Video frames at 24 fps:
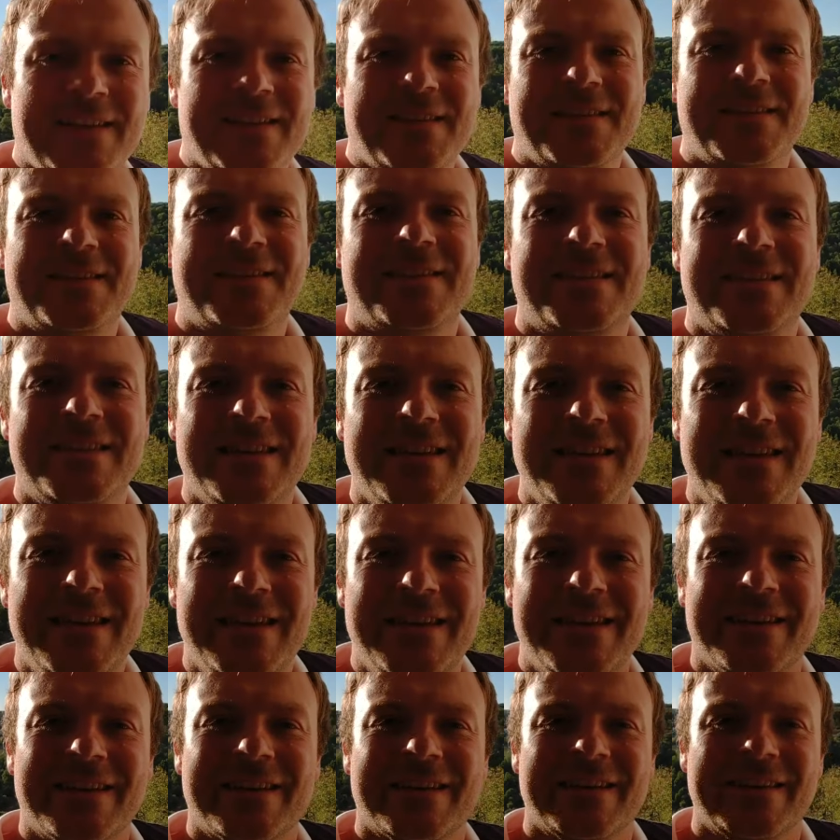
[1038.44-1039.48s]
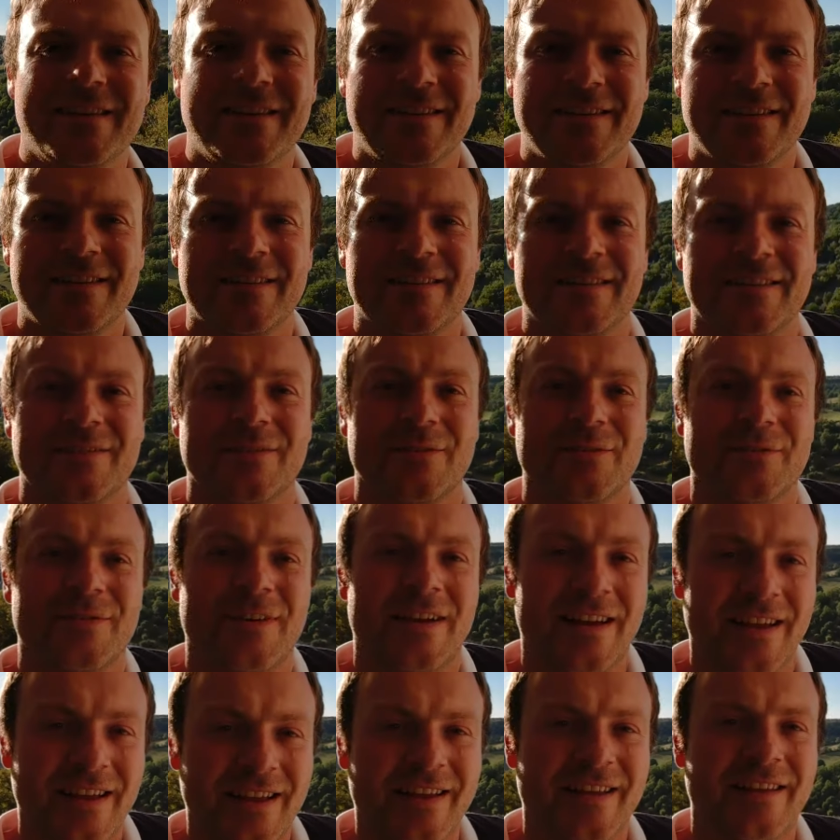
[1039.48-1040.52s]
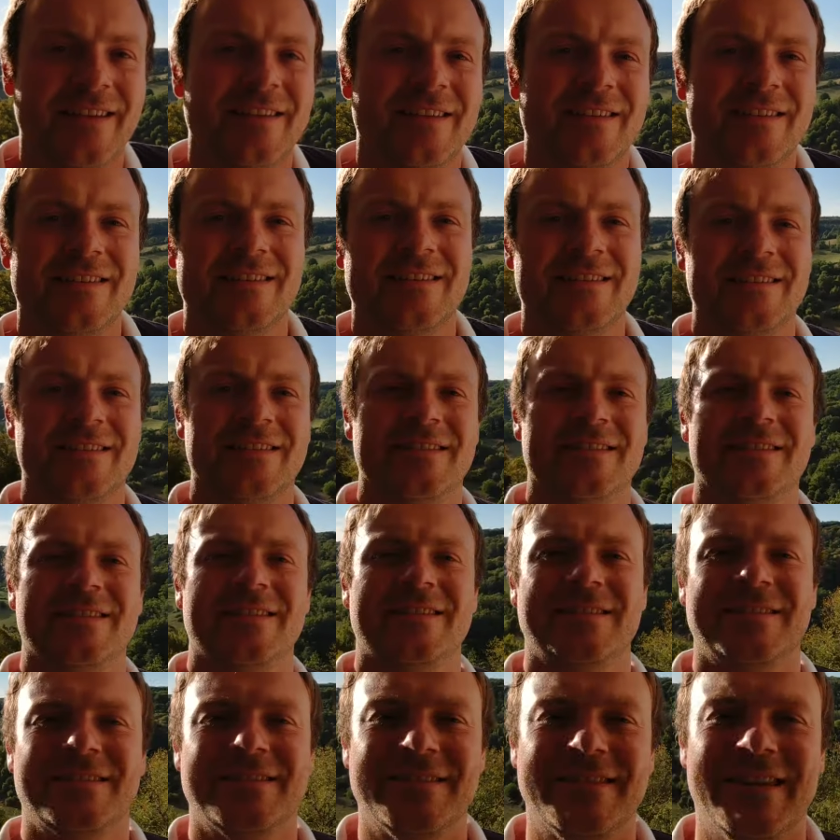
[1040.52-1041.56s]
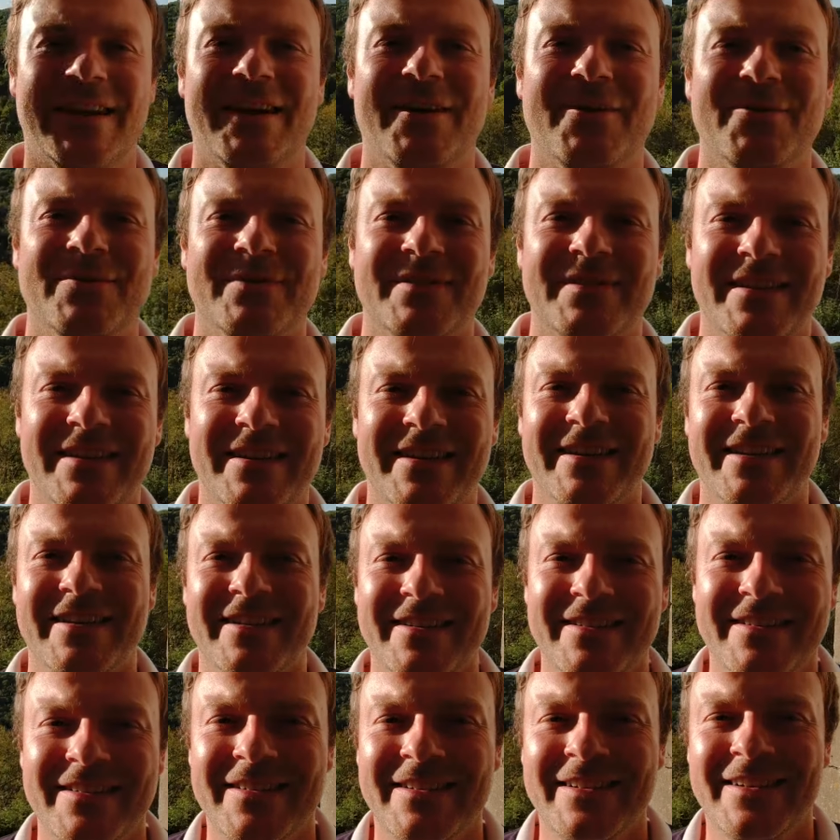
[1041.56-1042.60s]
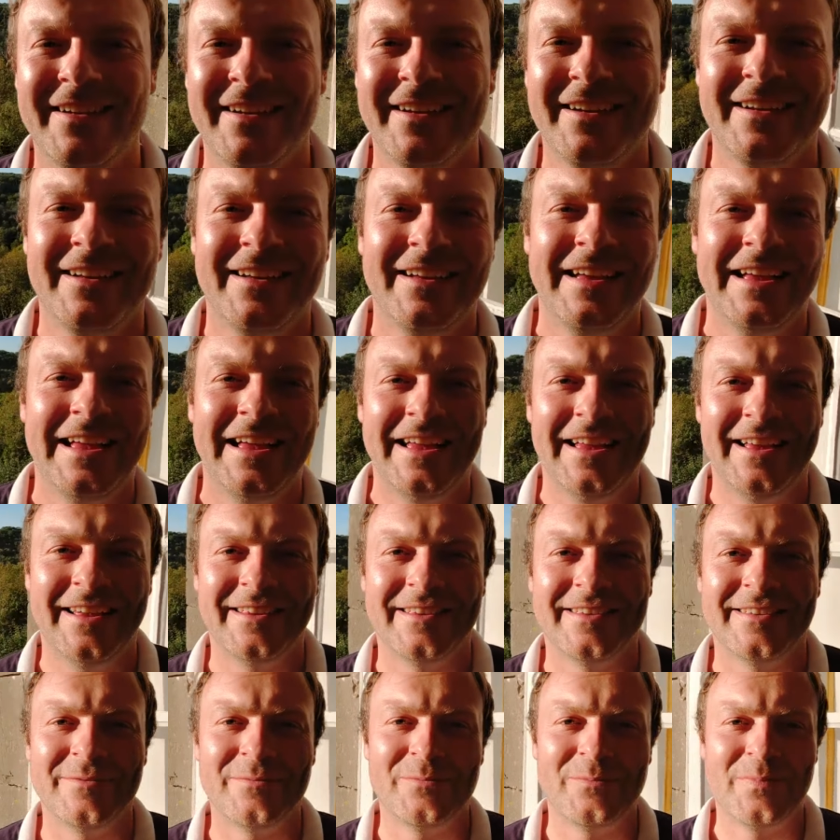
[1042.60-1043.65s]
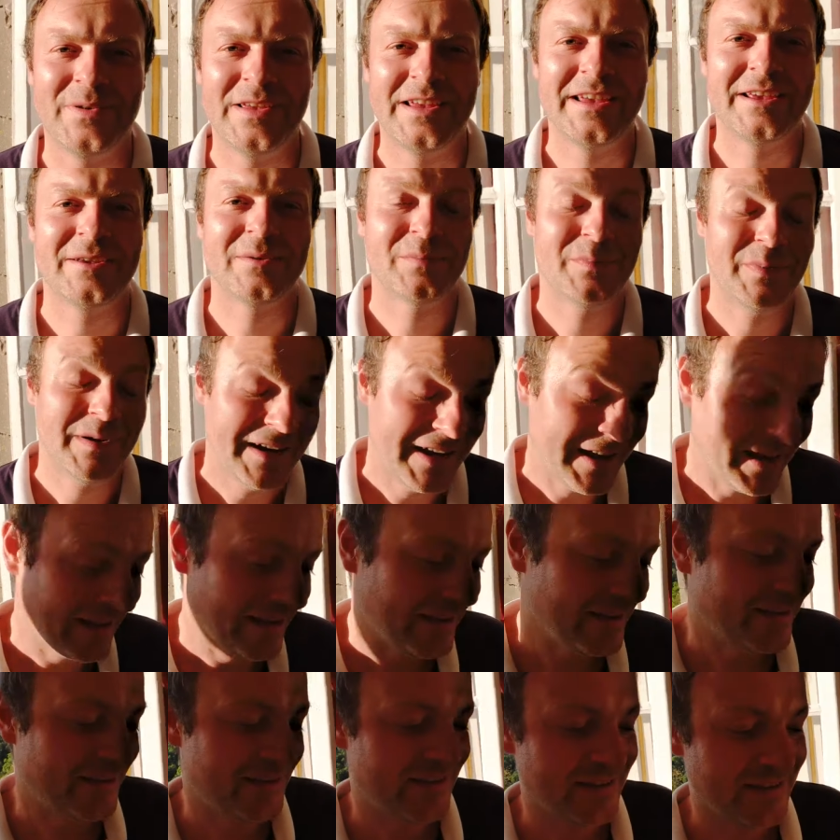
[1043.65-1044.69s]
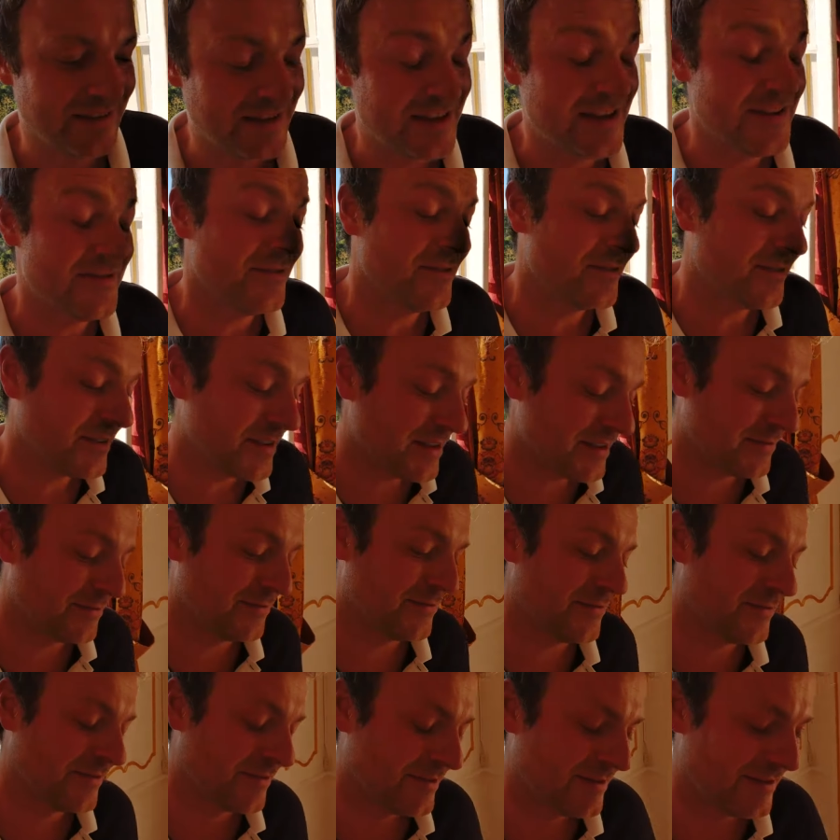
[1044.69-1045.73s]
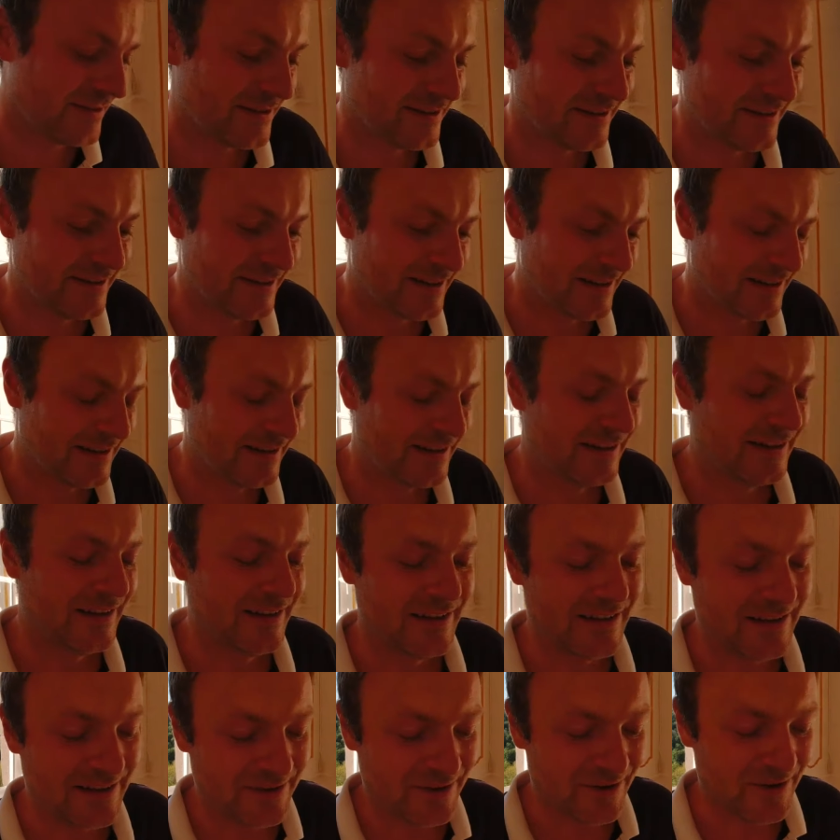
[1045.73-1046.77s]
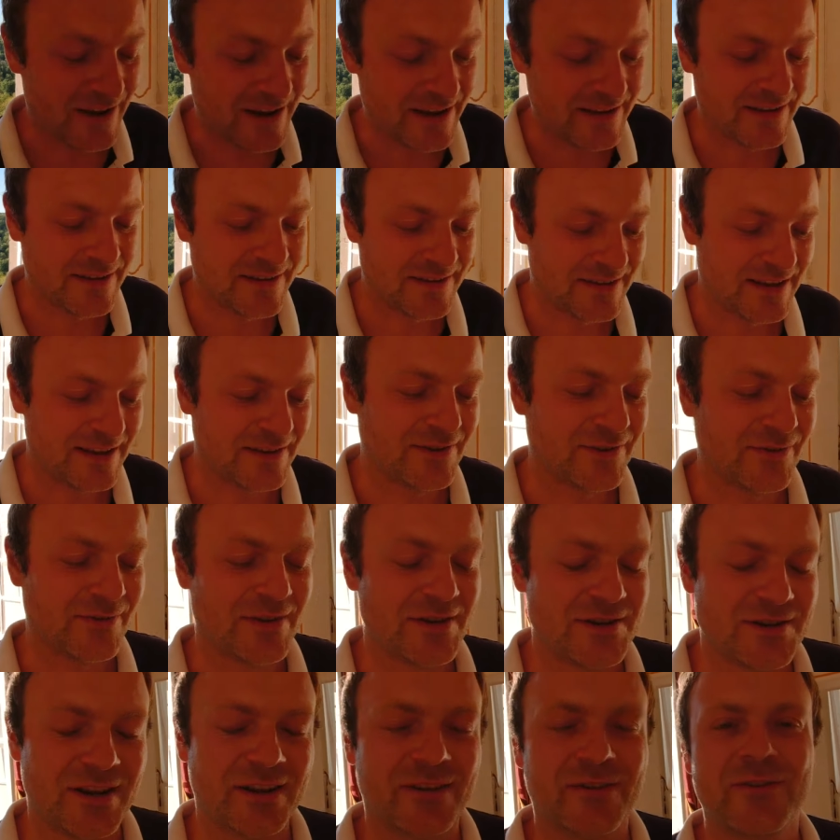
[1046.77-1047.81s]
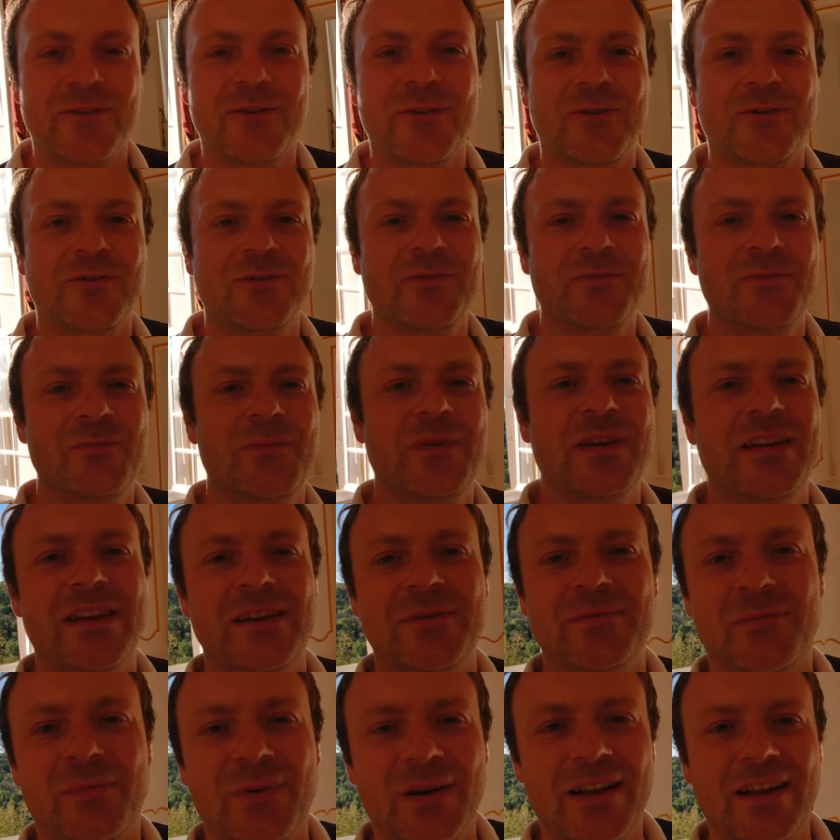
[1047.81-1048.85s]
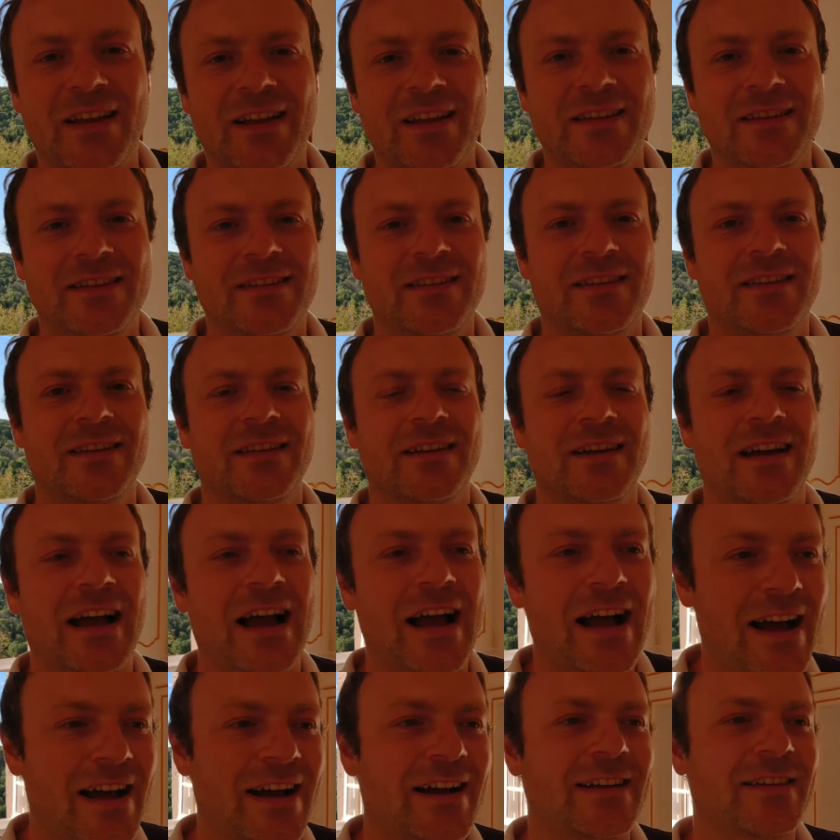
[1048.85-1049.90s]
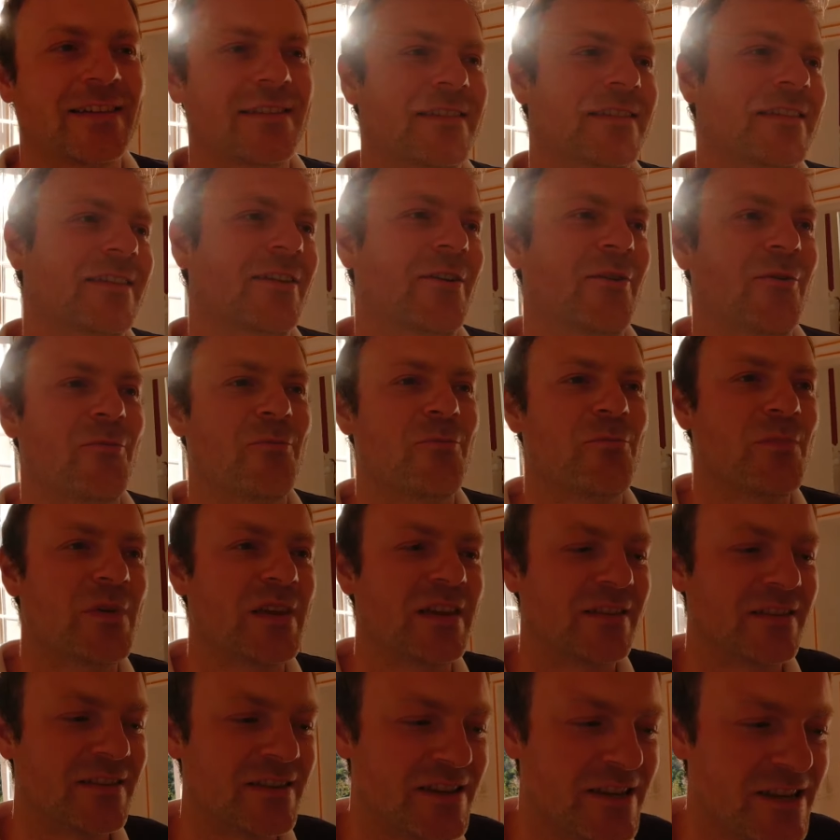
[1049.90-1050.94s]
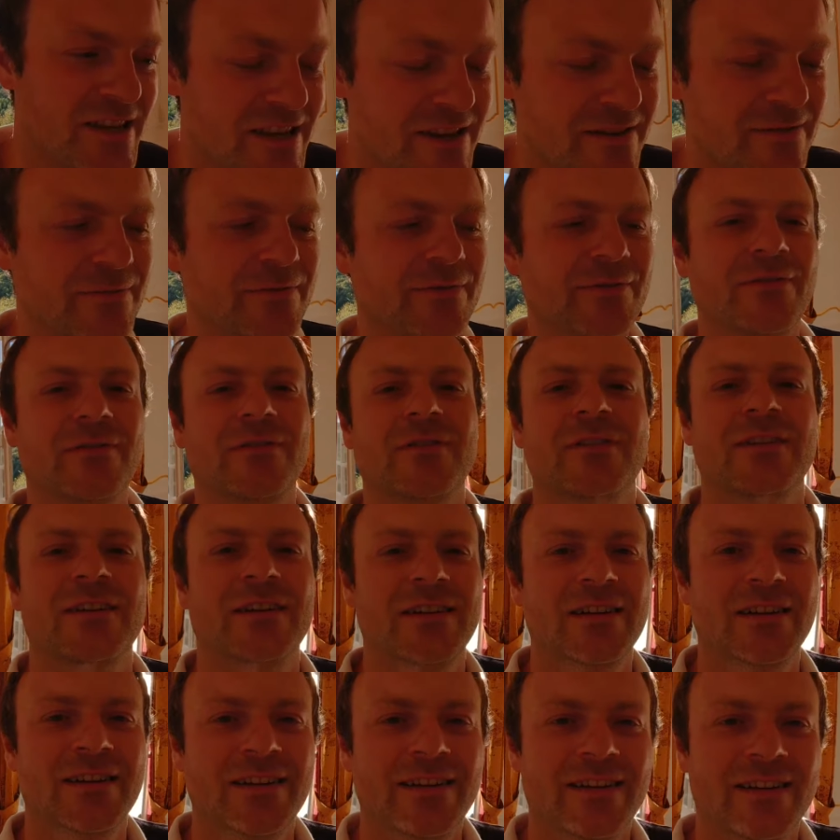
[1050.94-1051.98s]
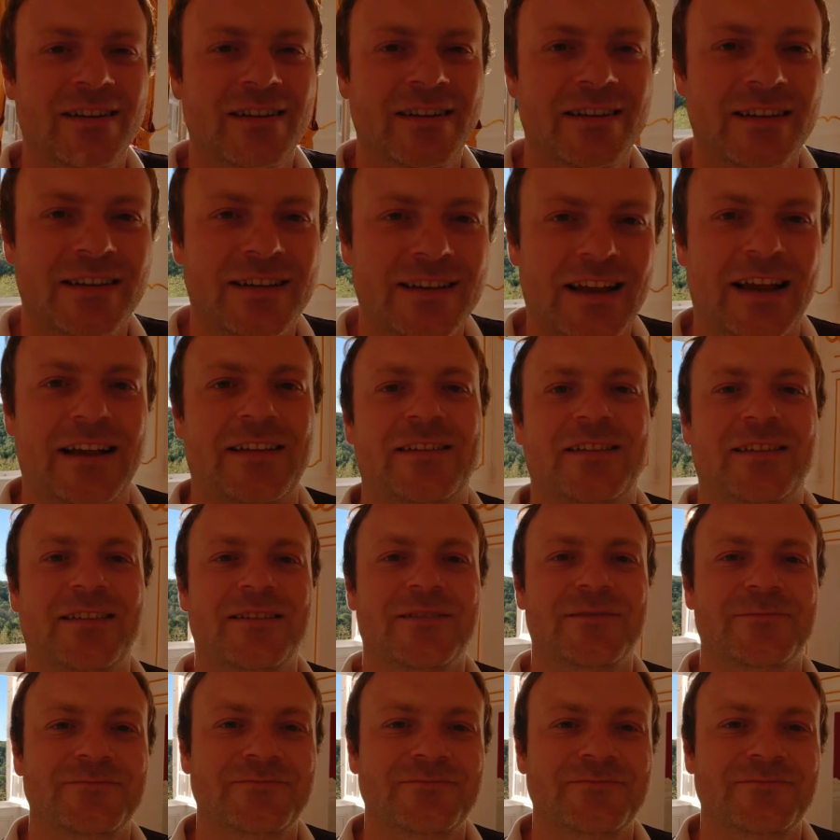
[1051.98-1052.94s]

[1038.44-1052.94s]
seeing the valley down there, and being placed, even if it's an 18th century chateau, being placed as a medieval castle.